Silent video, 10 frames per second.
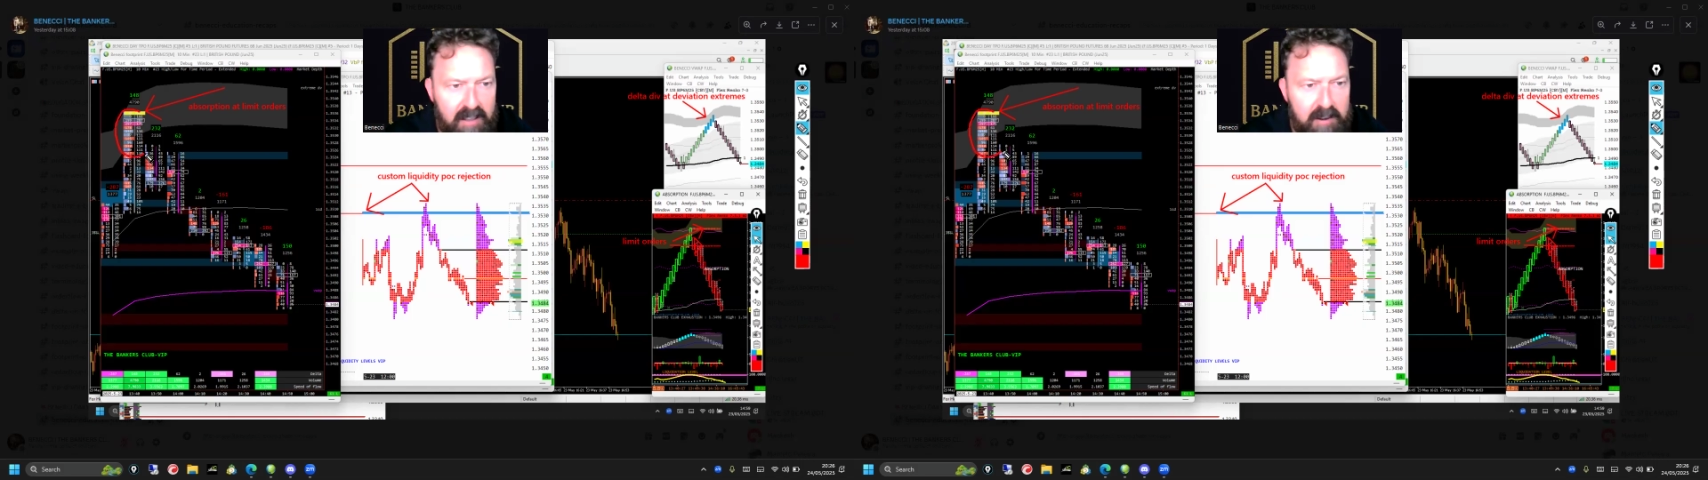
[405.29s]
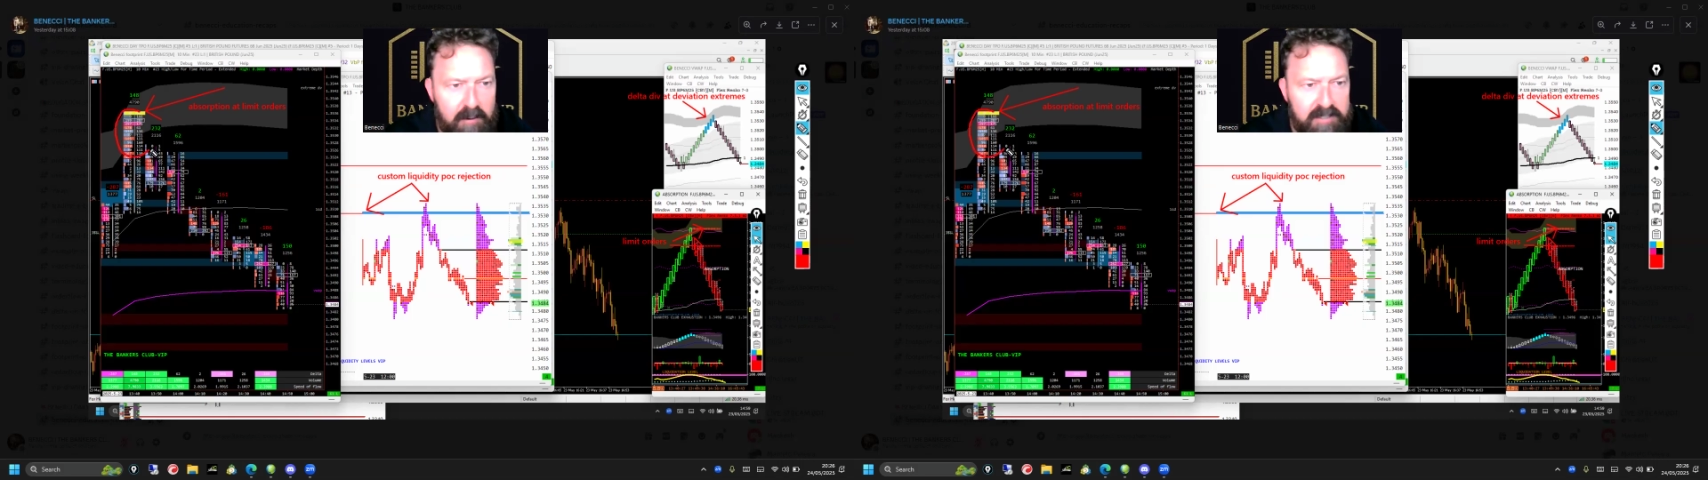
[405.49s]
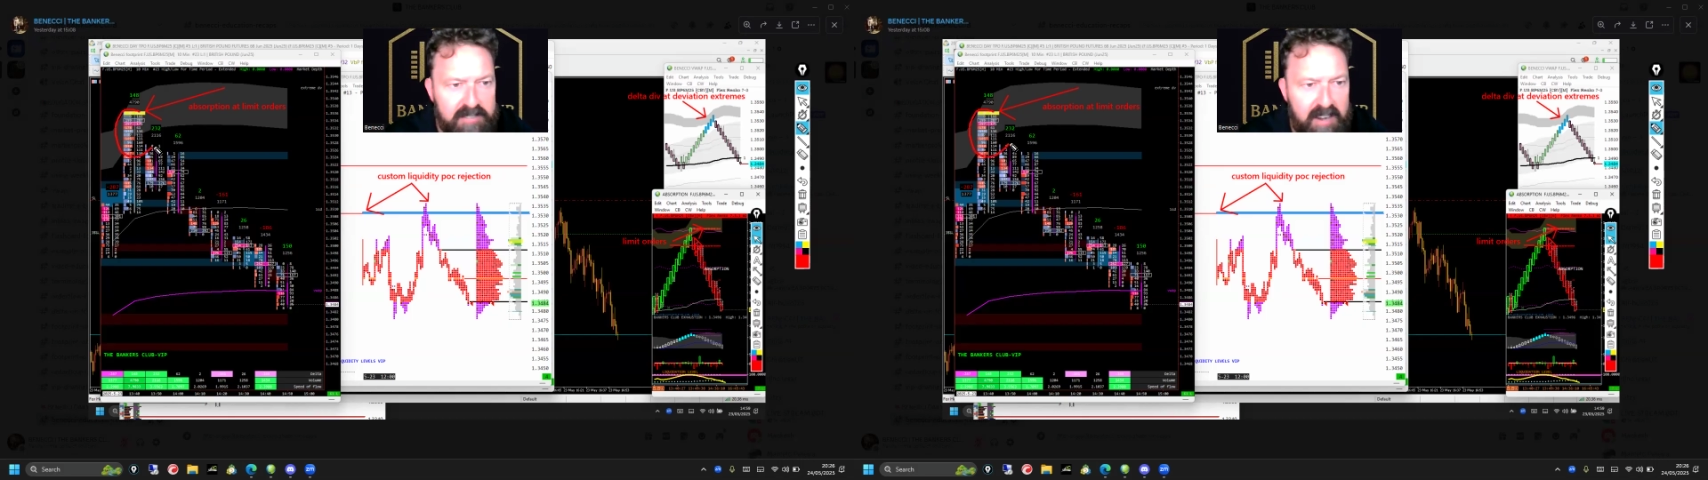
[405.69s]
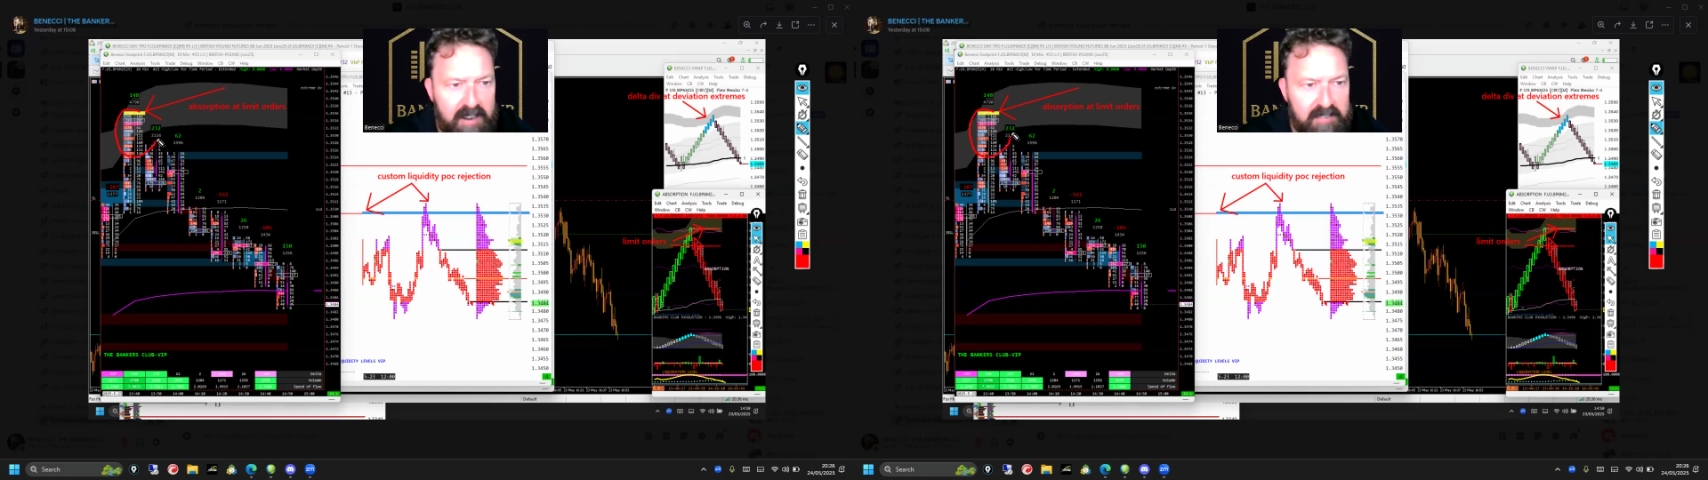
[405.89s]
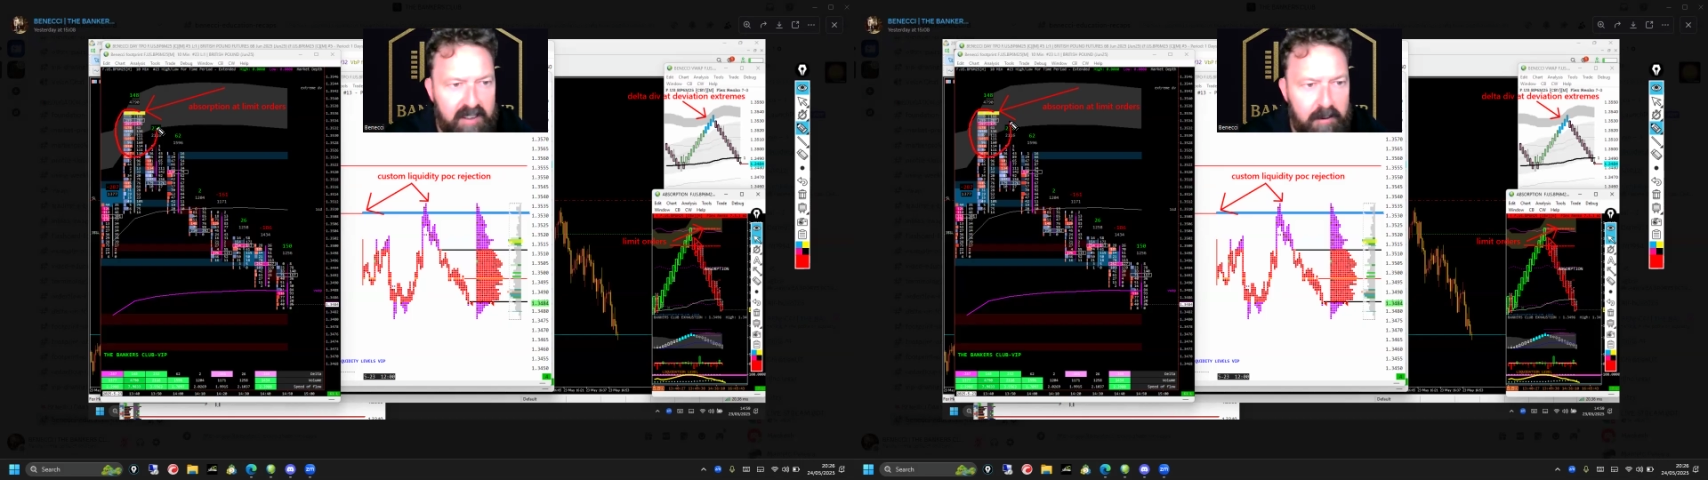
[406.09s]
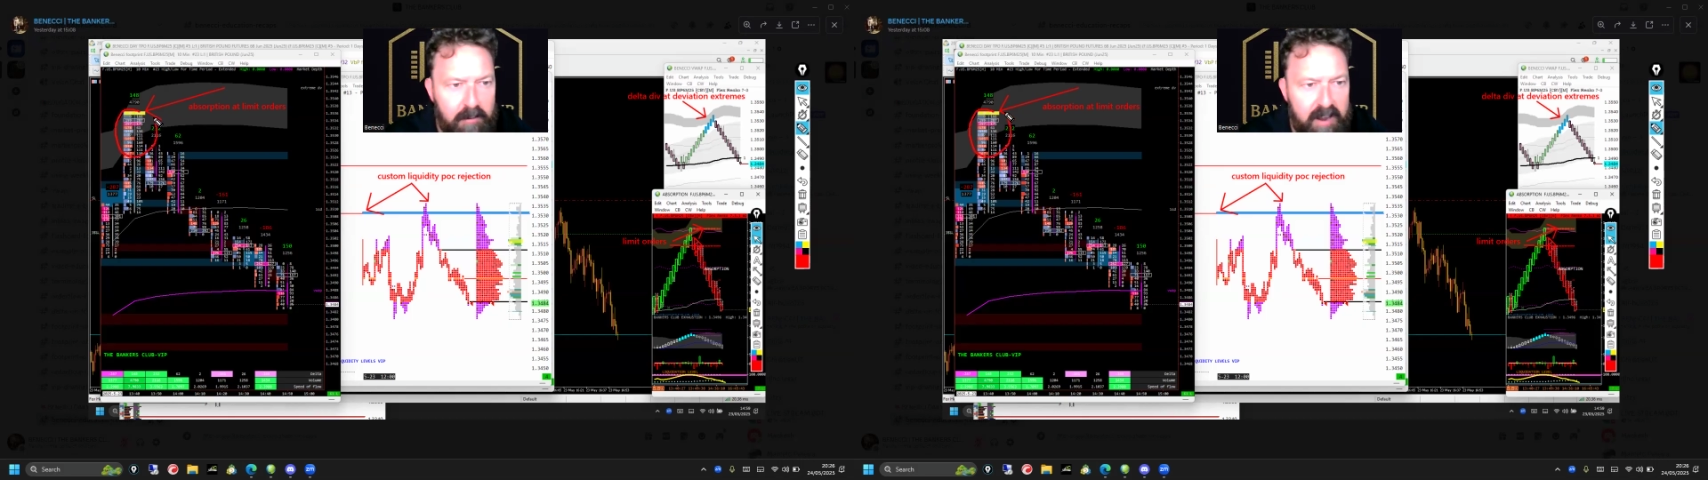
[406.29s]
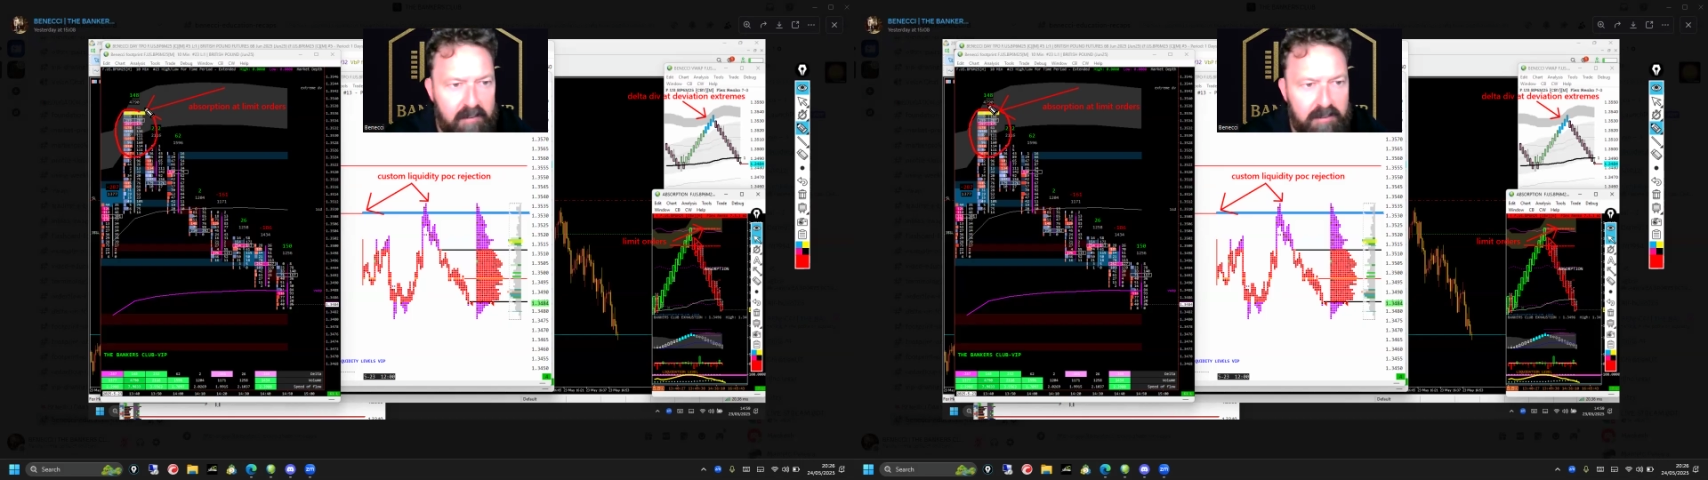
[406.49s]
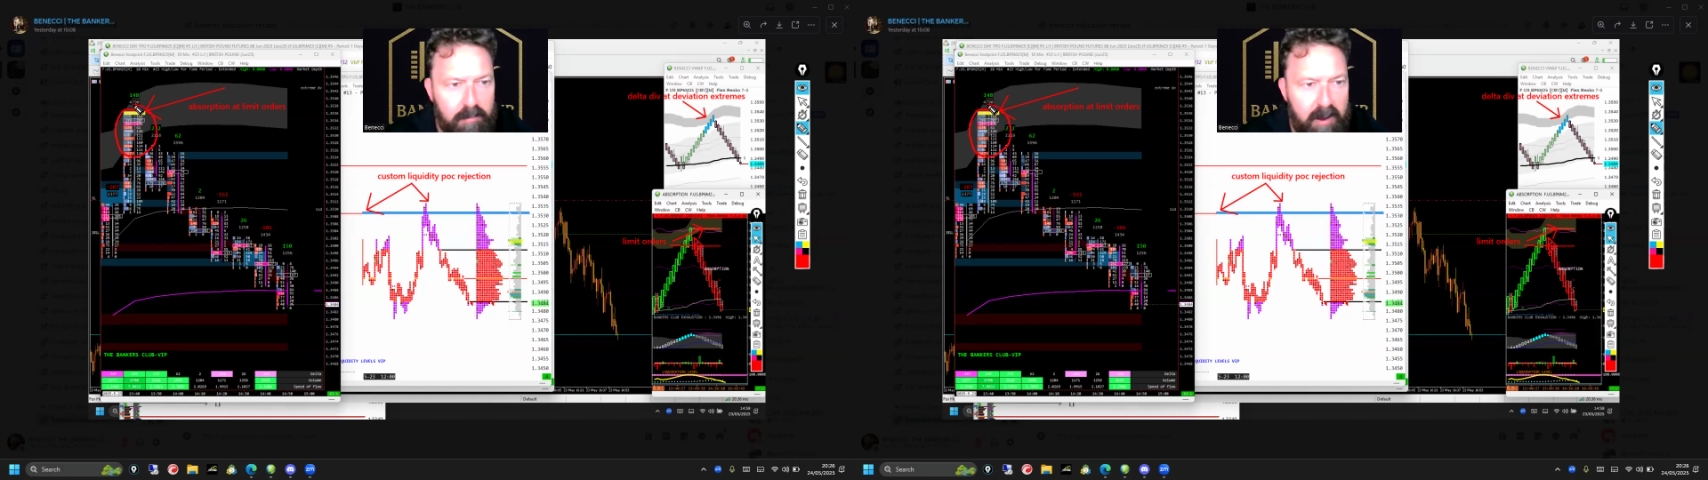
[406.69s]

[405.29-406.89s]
a little selling tail there as